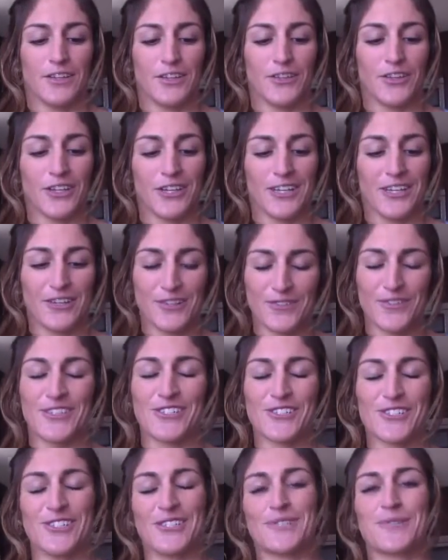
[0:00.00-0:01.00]

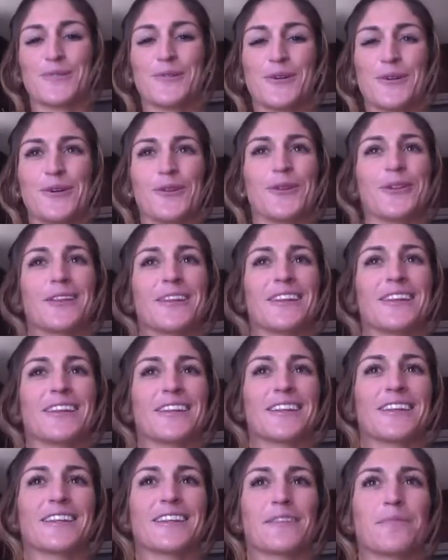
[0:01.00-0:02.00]
interventionists will
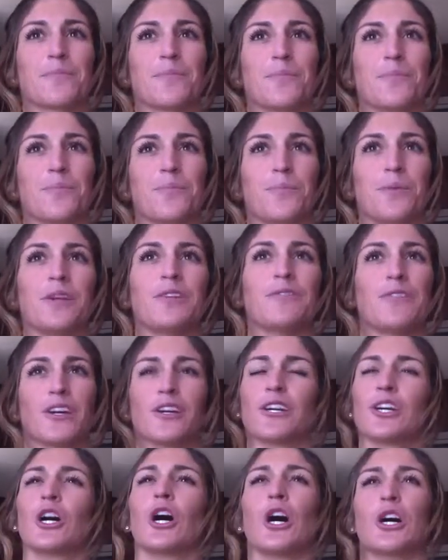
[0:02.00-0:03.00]
be
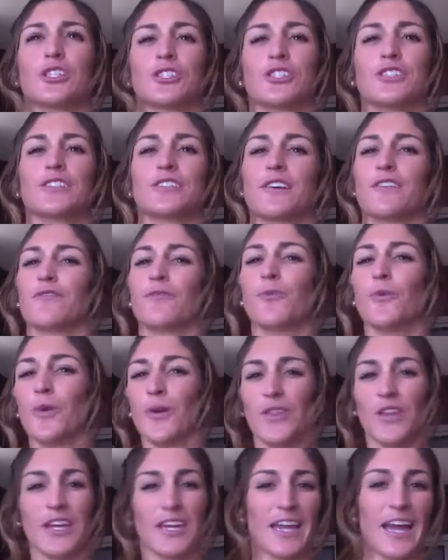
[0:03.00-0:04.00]
very cautious of
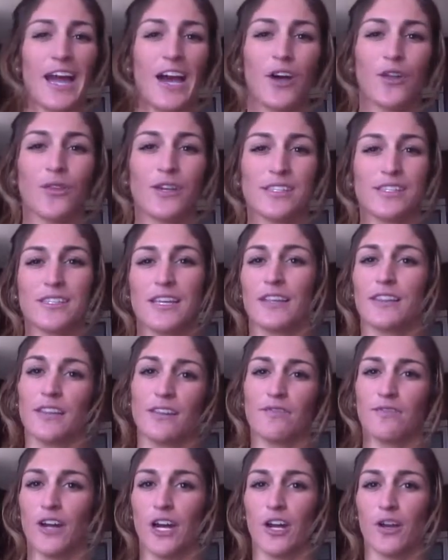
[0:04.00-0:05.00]
how they set the
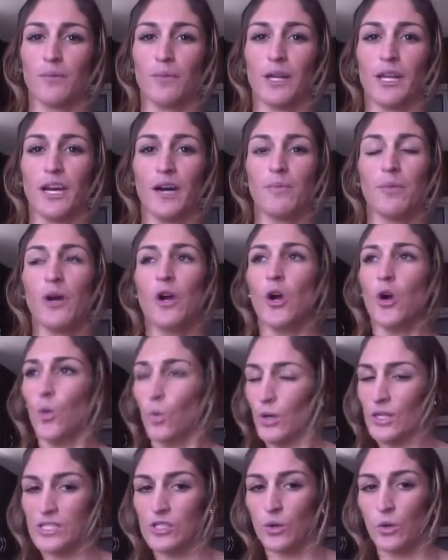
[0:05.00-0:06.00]
environment up,
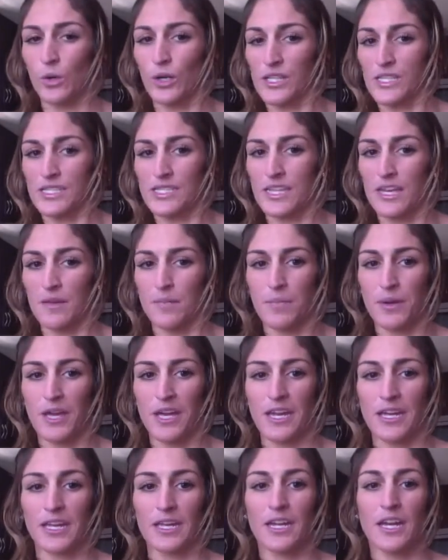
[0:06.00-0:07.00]
what toys they
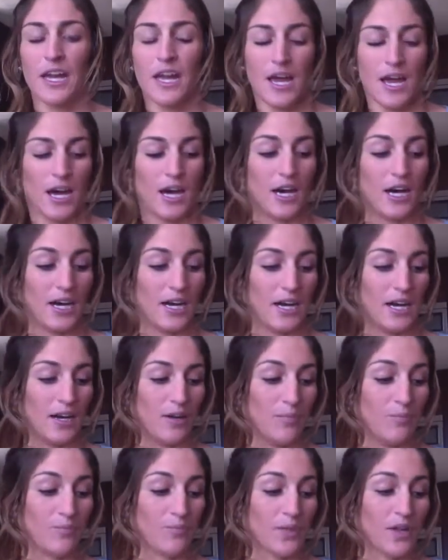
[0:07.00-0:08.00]
pick,
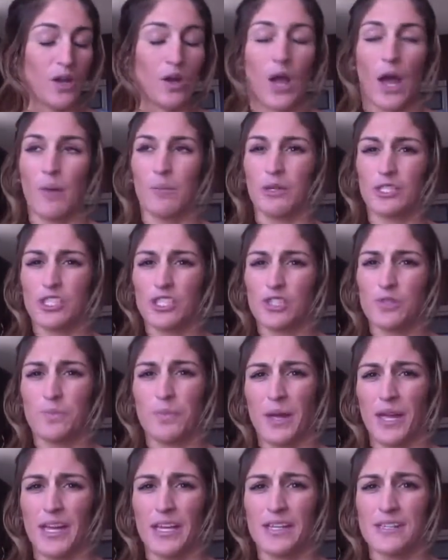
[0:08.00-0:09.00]
how much
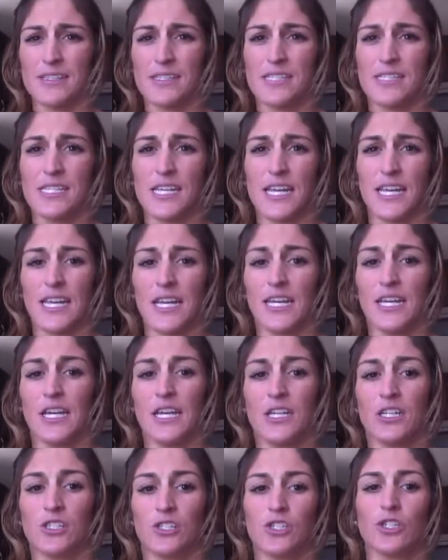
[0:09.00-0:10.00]
space, and
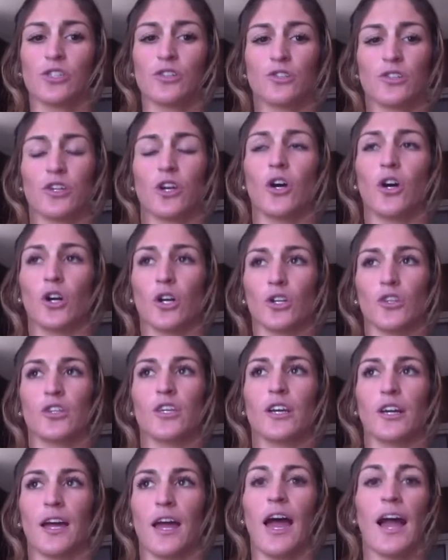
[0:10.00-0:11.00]
children are the
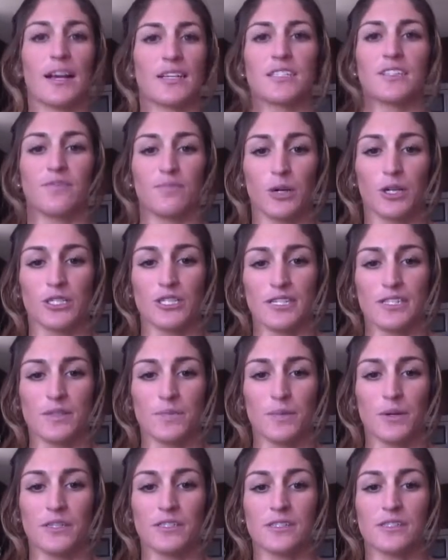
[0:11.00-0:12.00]
active
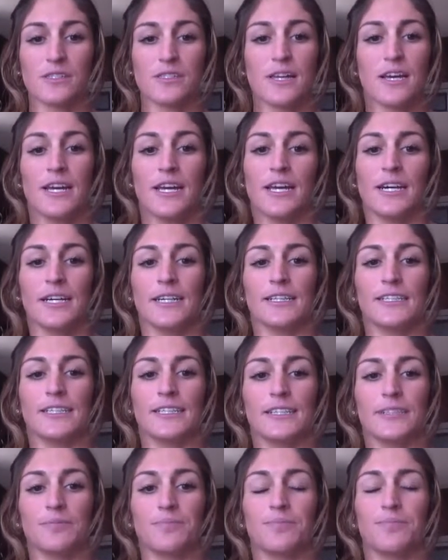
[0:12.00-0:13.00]
participants.
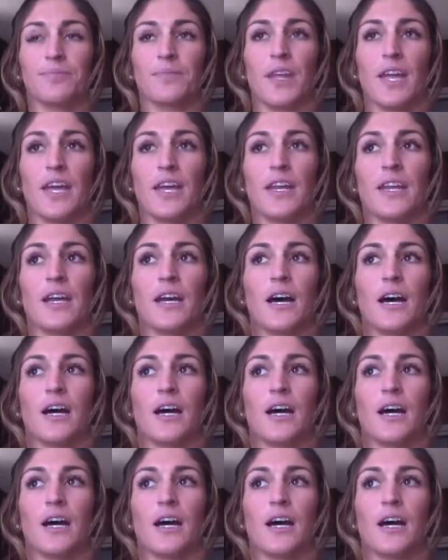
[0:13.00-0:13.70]
And